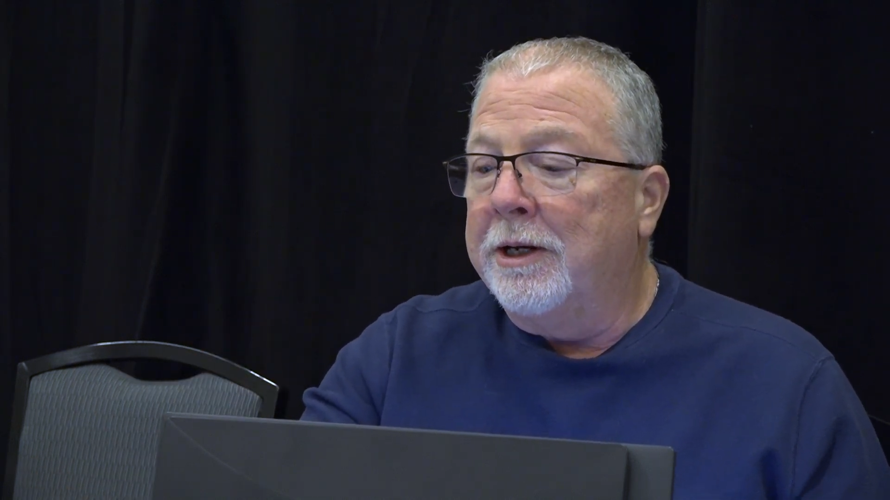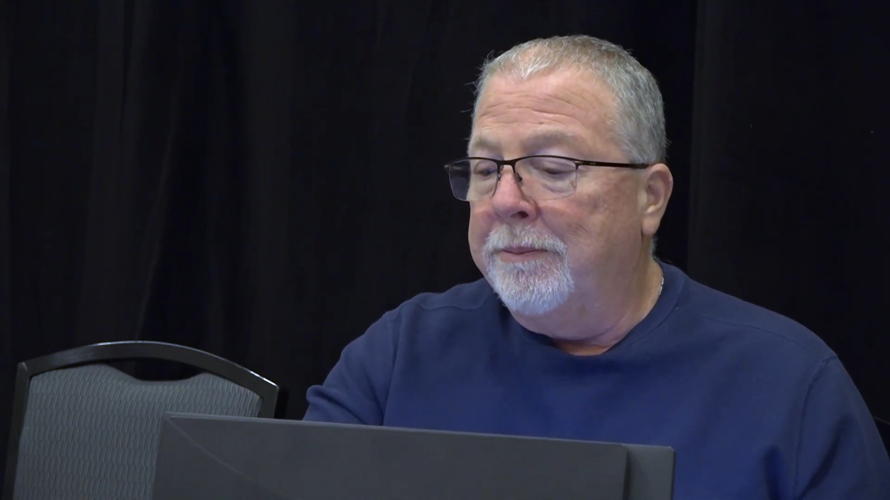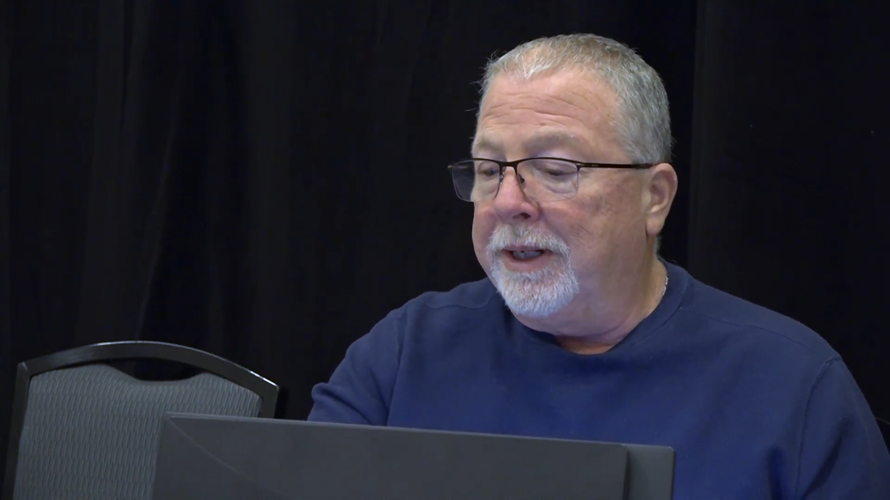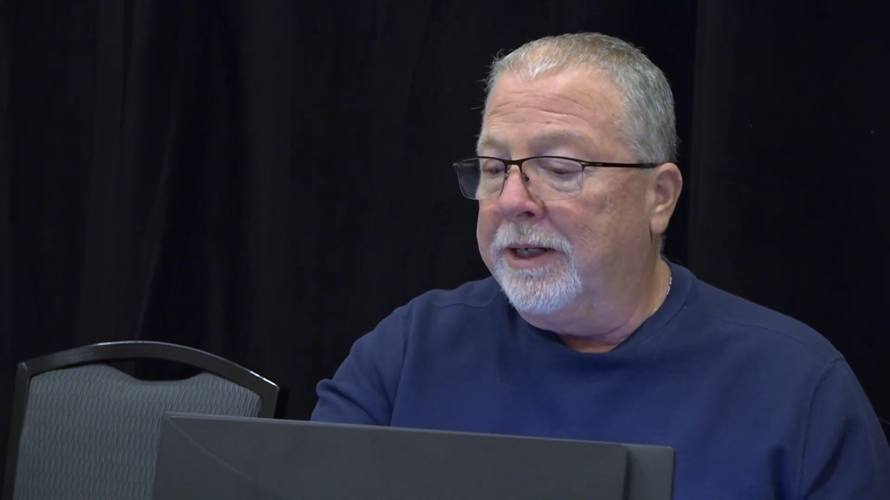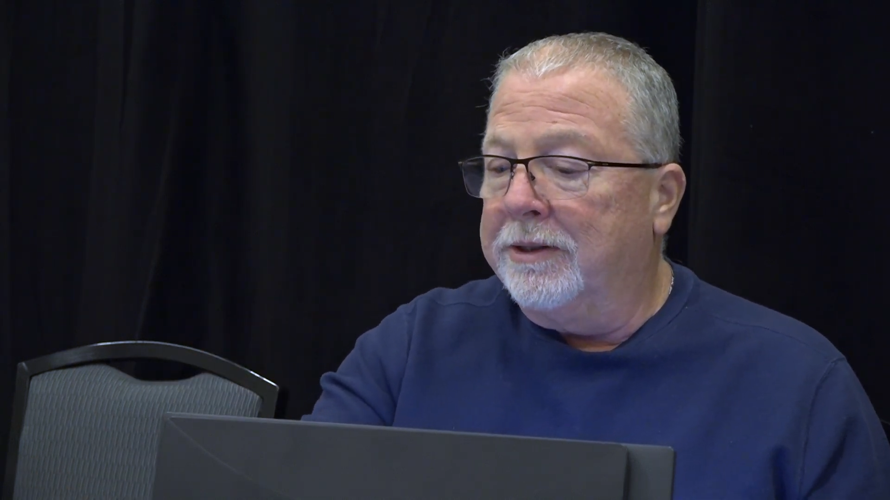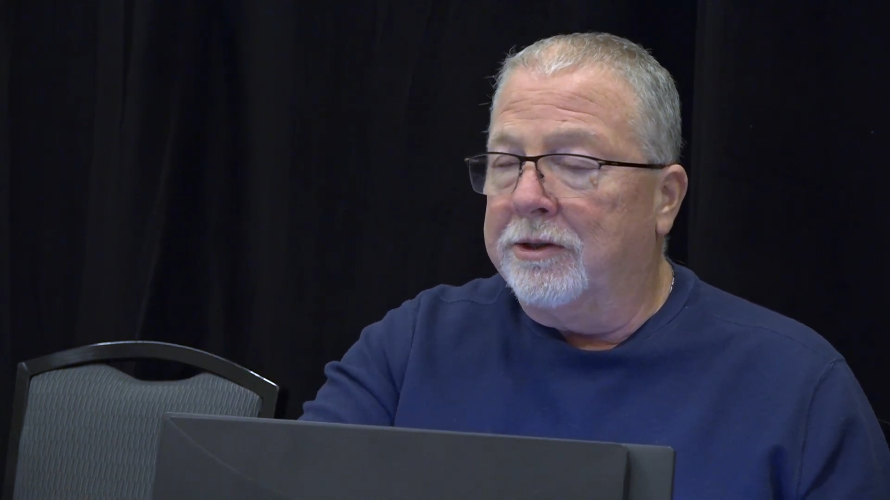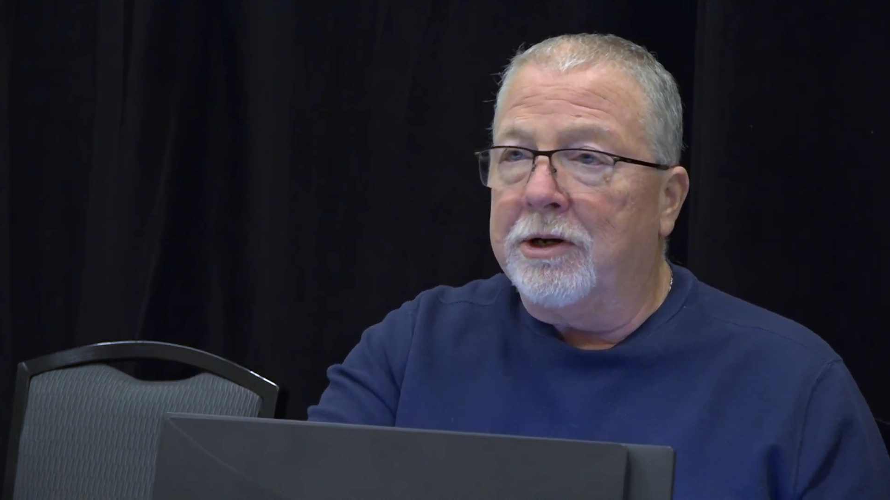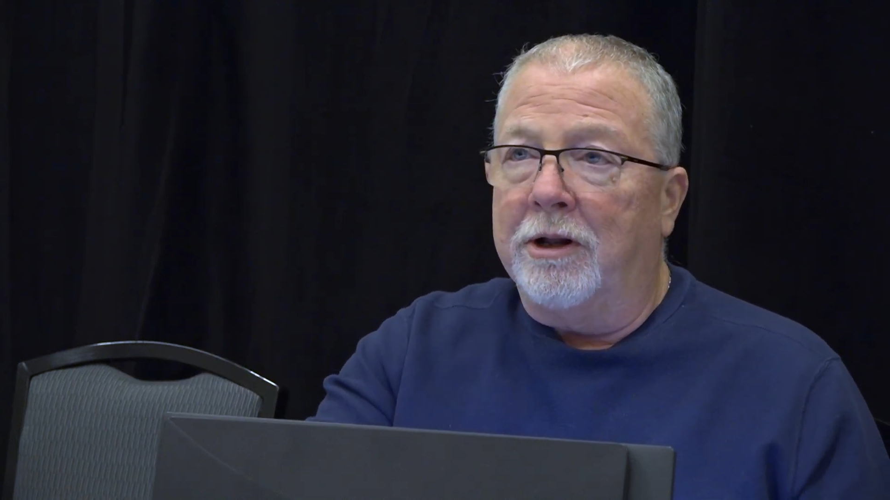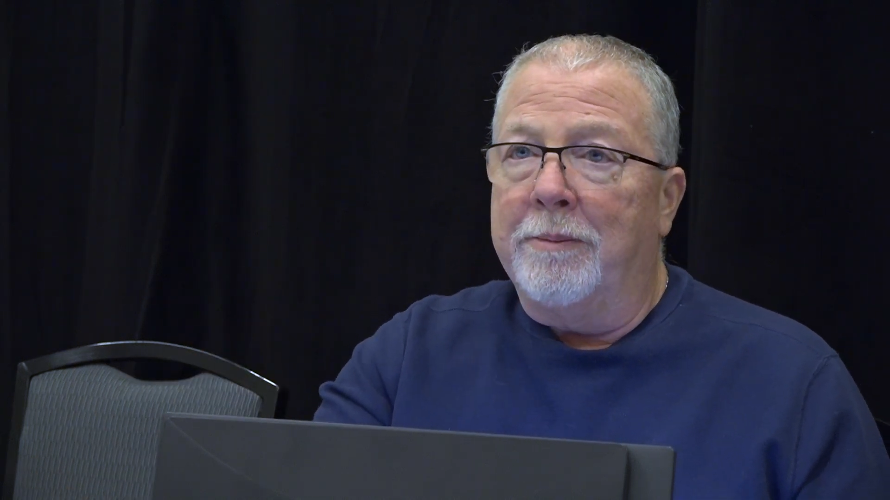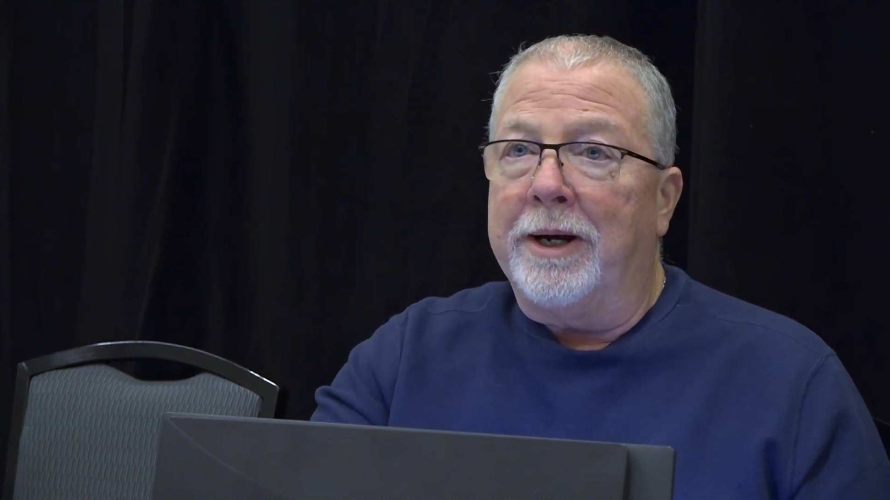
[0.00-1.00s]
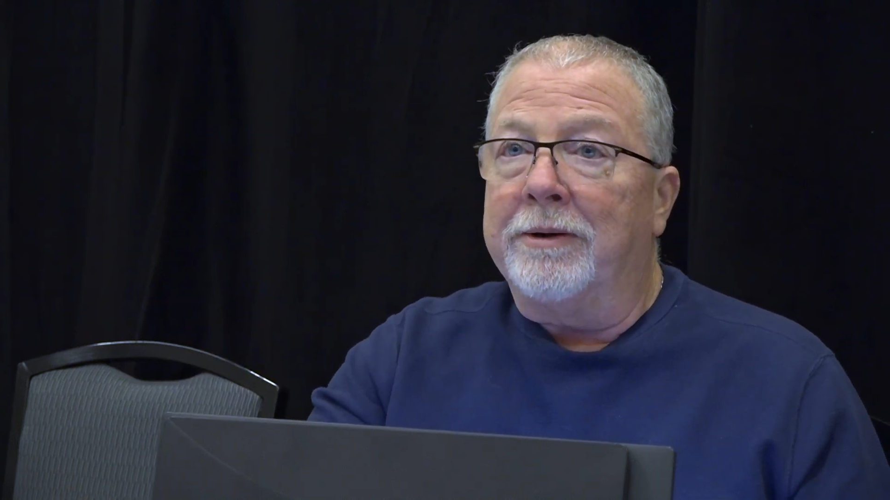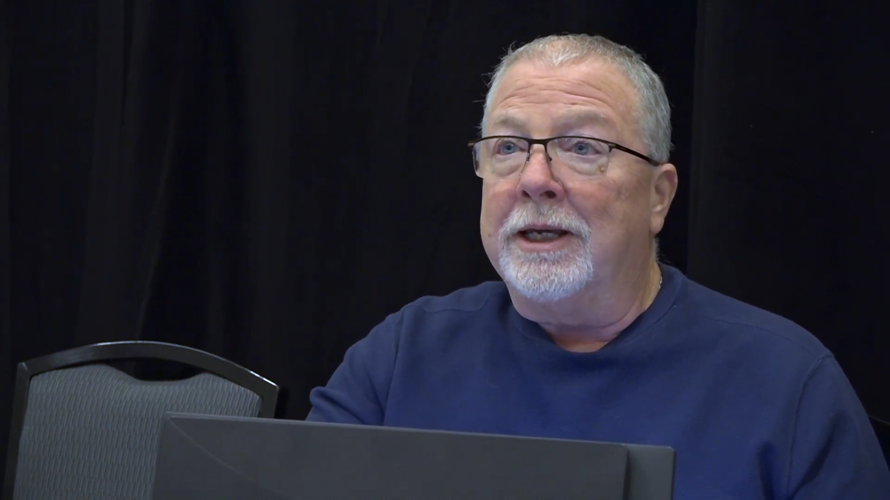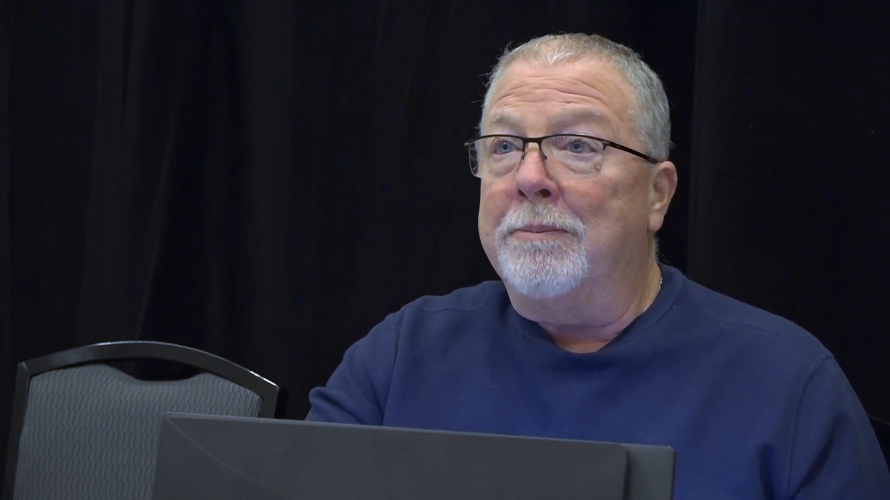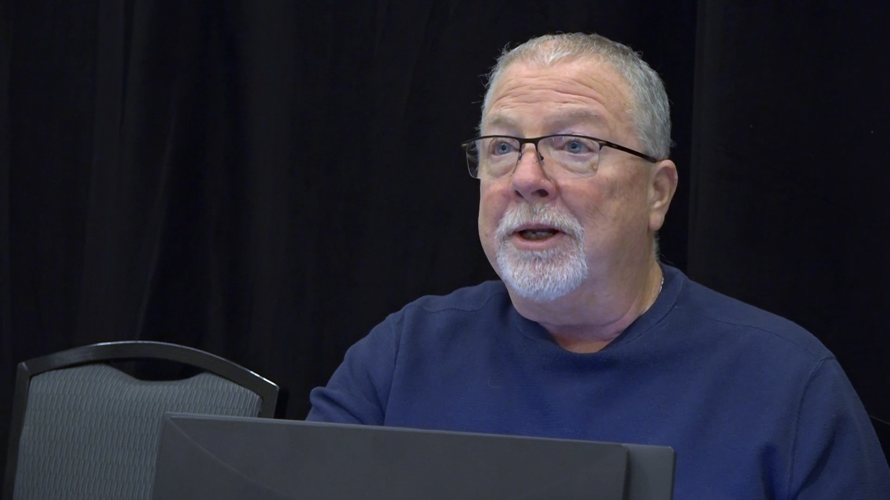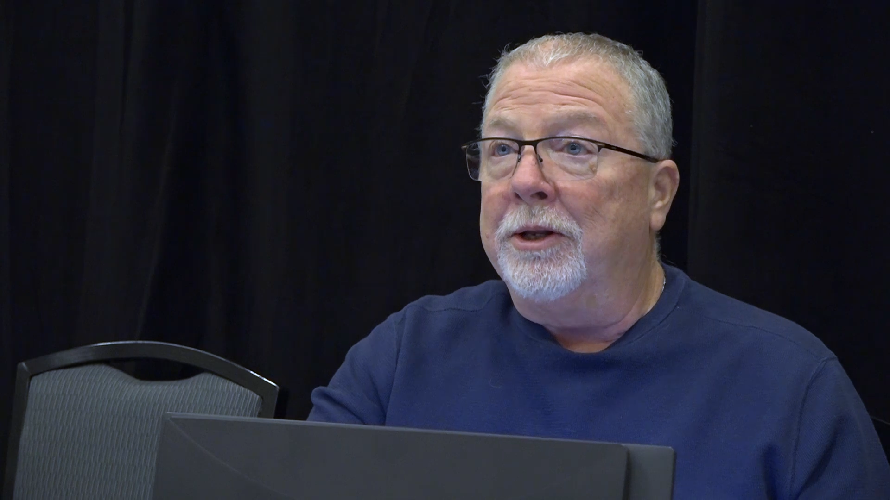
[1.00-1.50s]
because it's all about
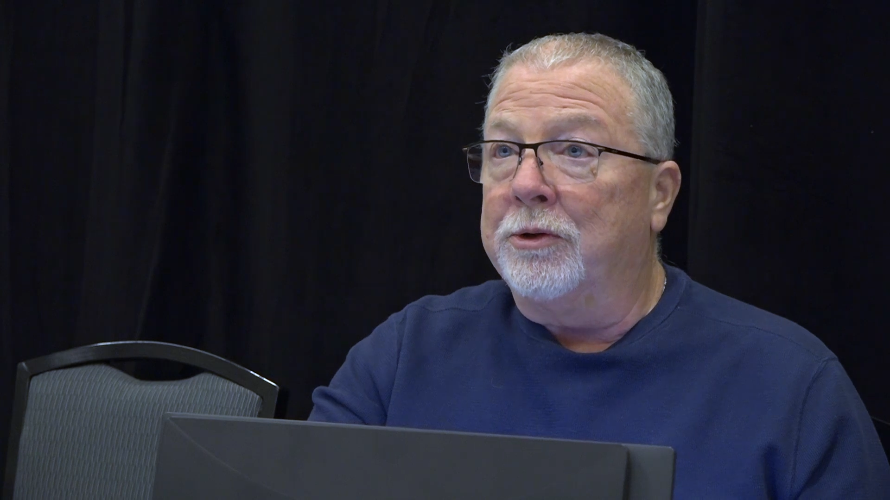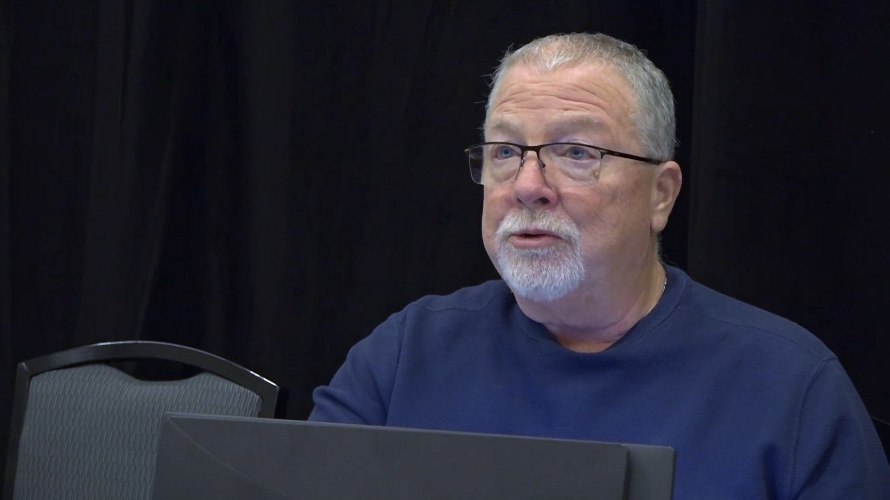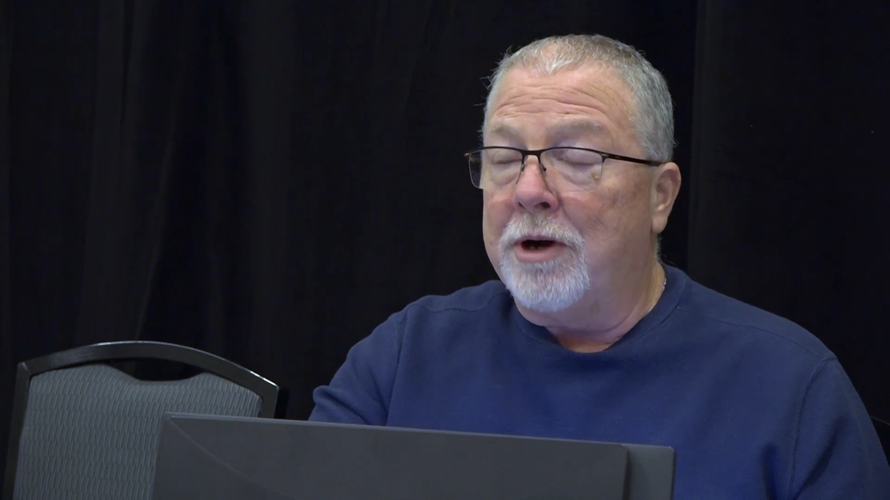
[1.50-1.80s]
keeping those